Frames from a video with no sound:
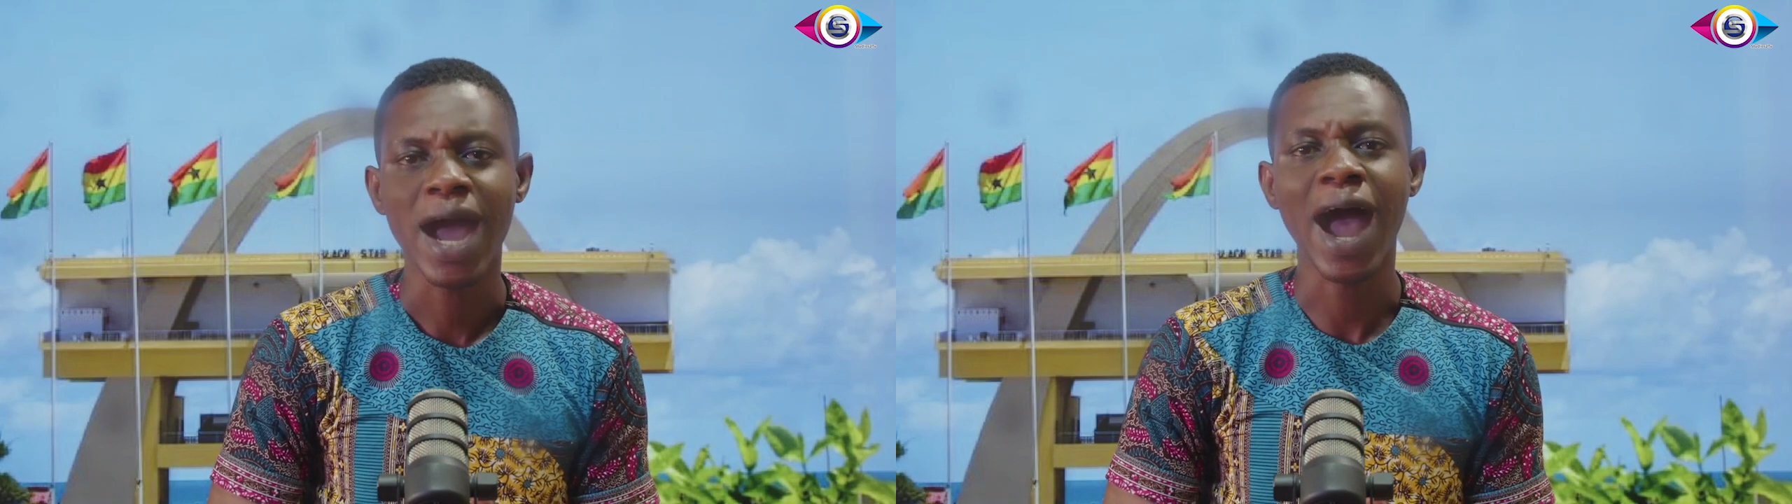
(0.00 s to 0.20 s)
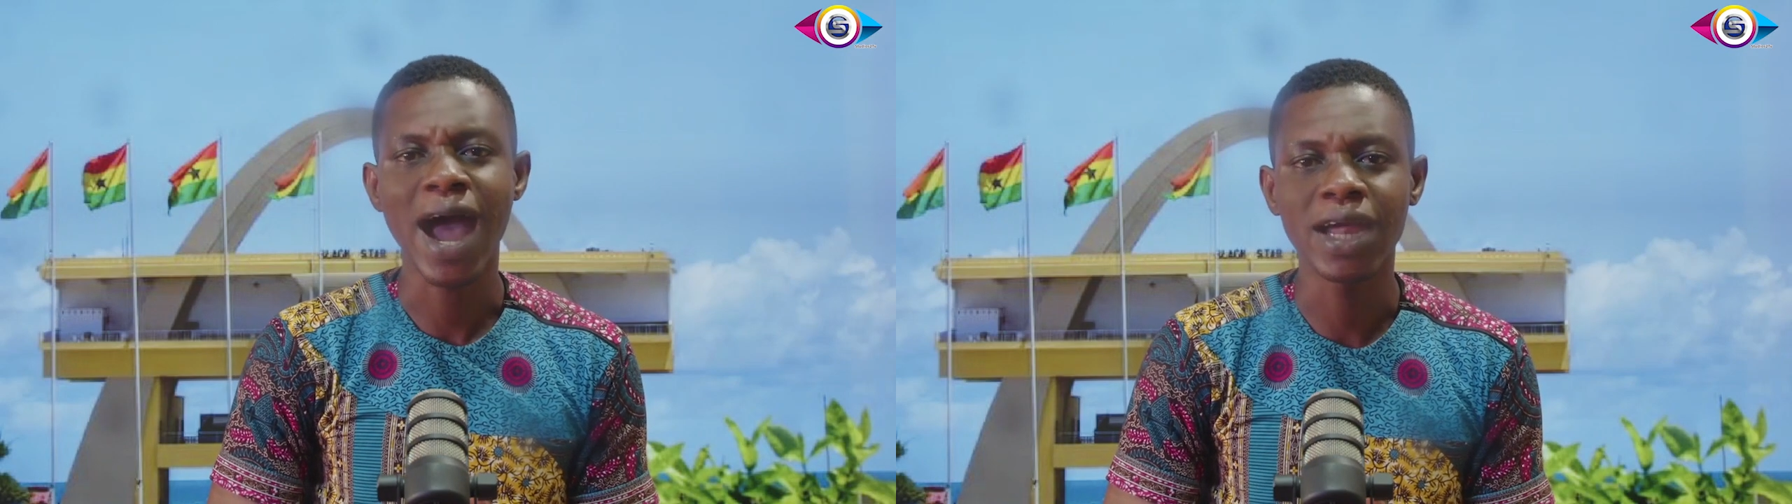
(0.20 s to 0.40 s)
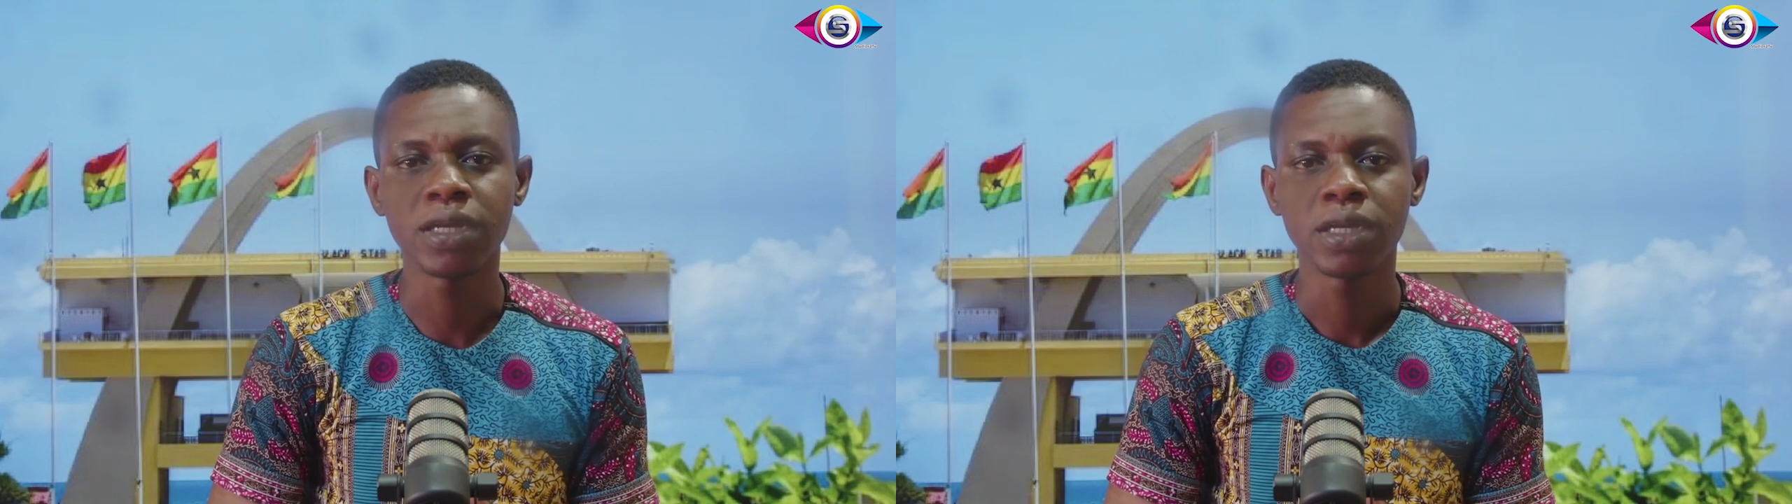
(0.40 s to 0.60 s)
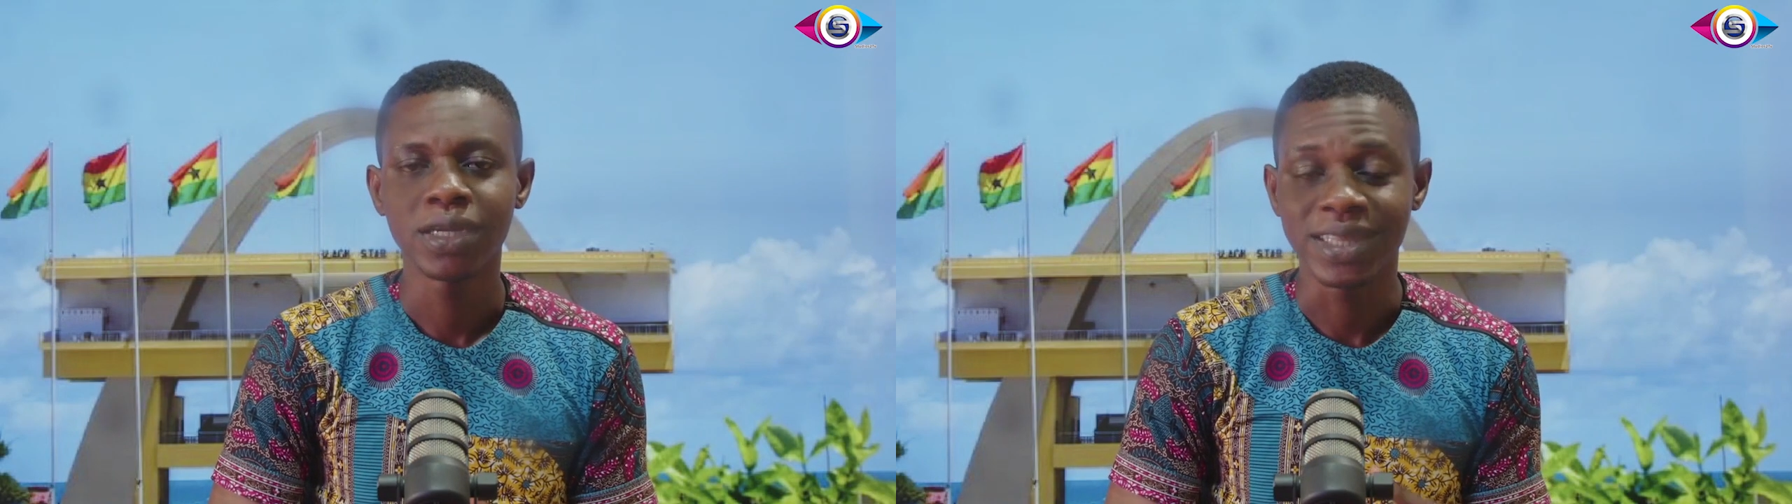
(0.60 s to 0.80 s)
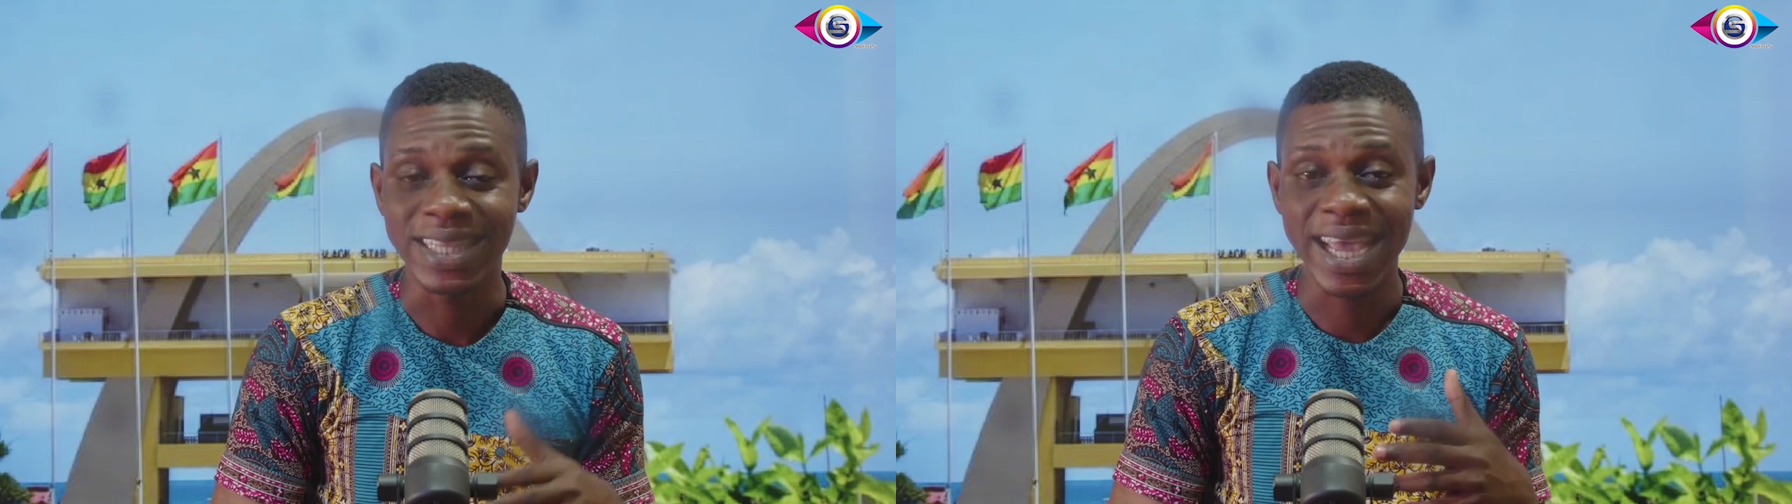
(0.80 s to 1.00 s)
And
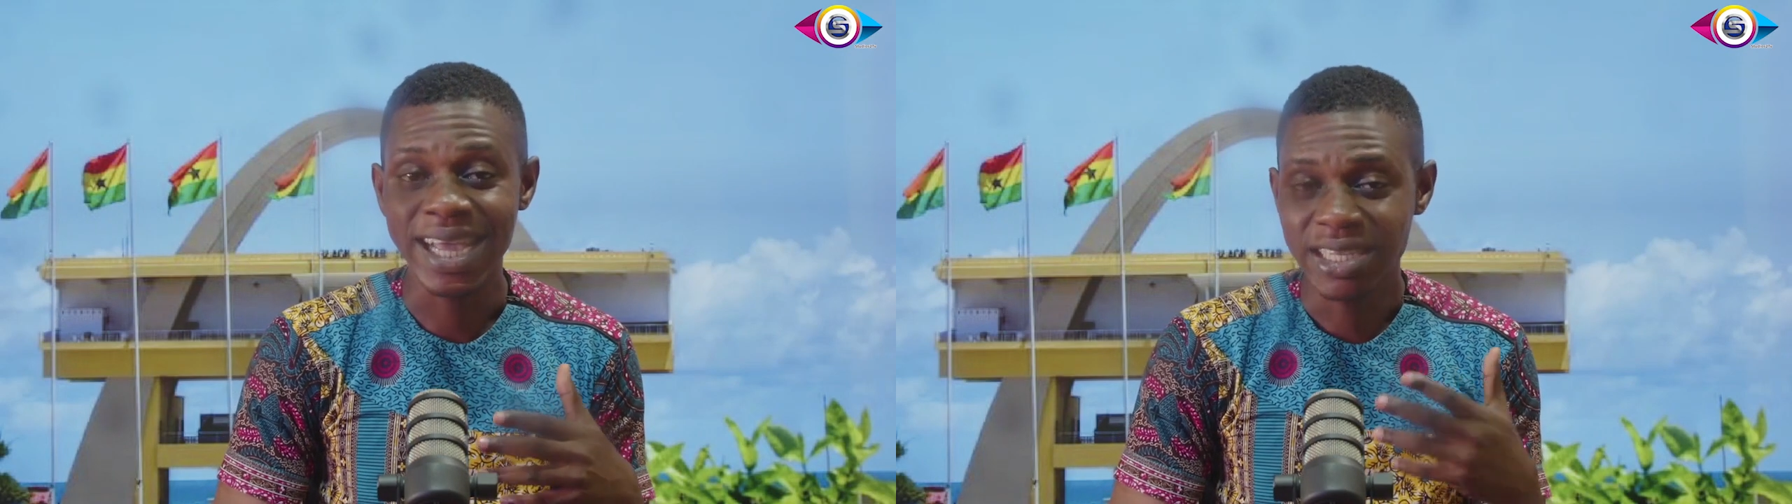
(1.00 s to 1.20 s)
they